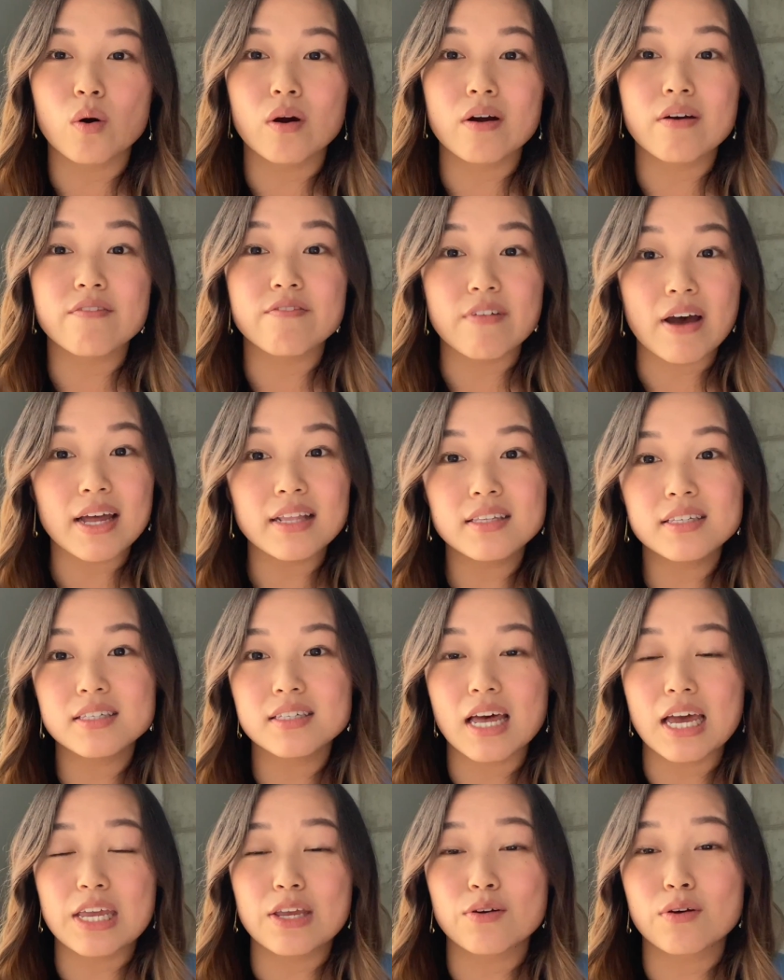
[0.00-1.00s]
or events
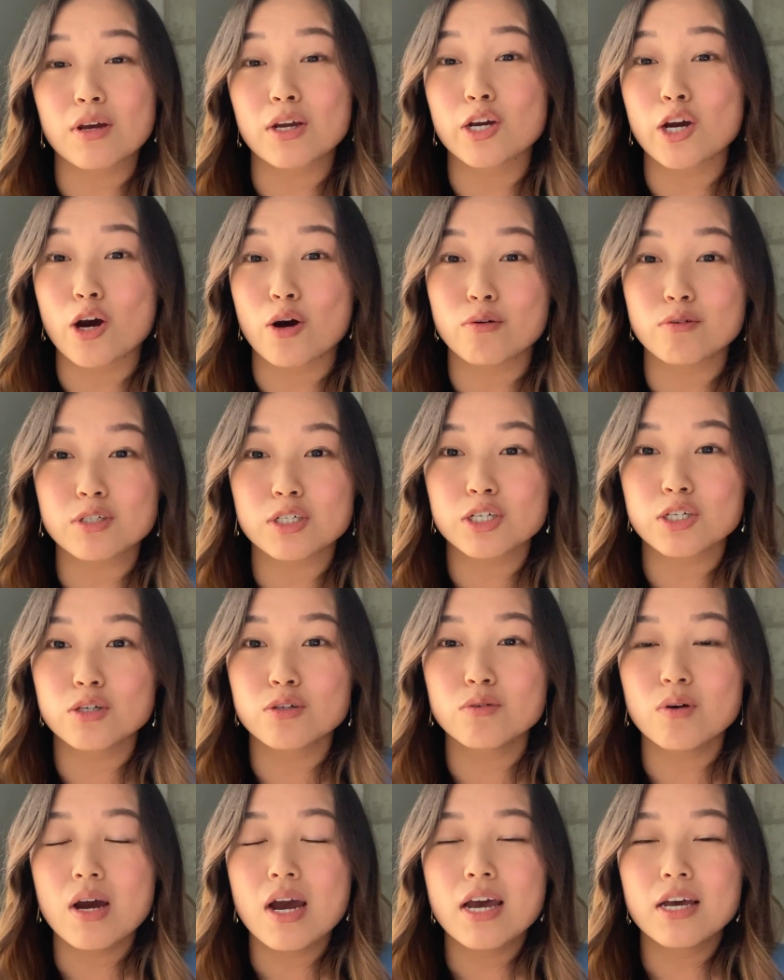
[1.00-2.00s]
that you can go
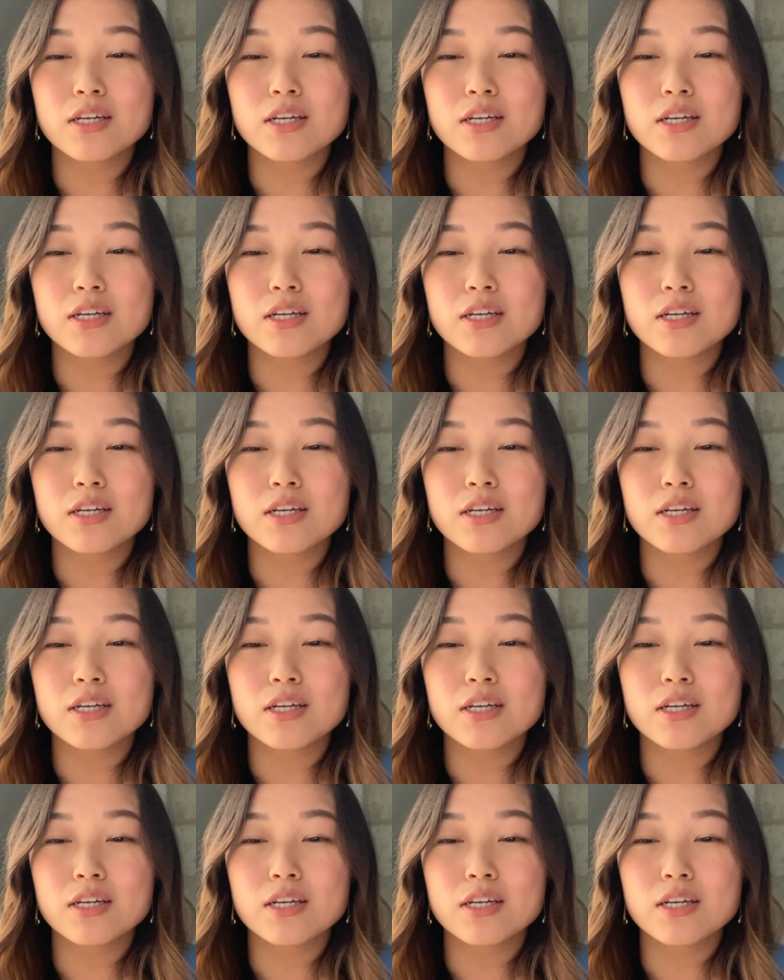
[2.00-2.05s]
to,